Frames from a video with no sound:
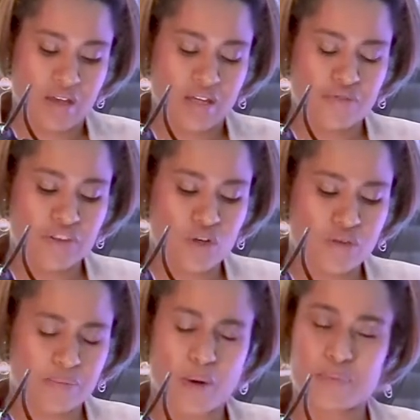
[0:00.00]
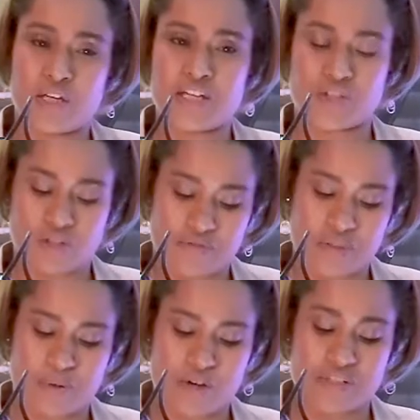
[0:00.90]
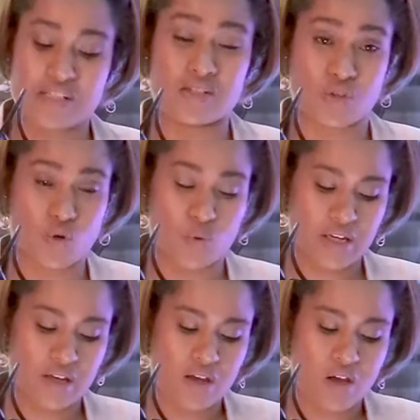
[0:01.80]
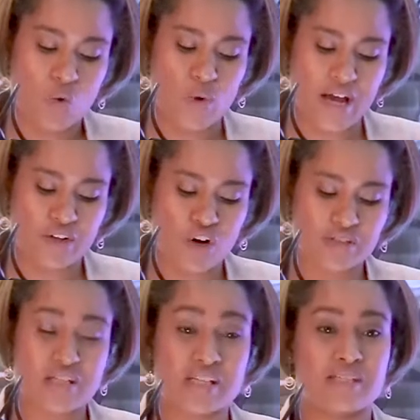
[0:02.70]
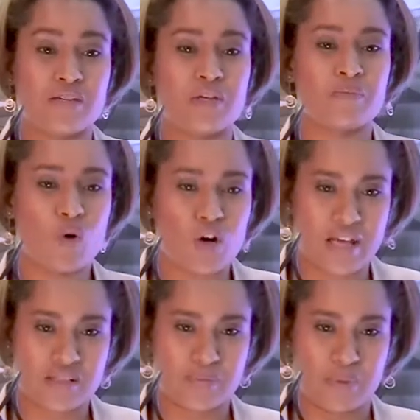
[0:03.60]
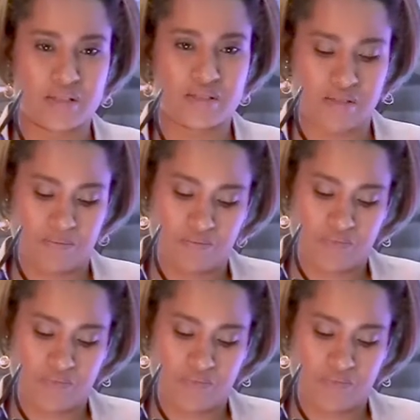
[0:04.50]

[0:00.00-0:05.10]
Even though the population of the province is growing, we are not receiving more land space,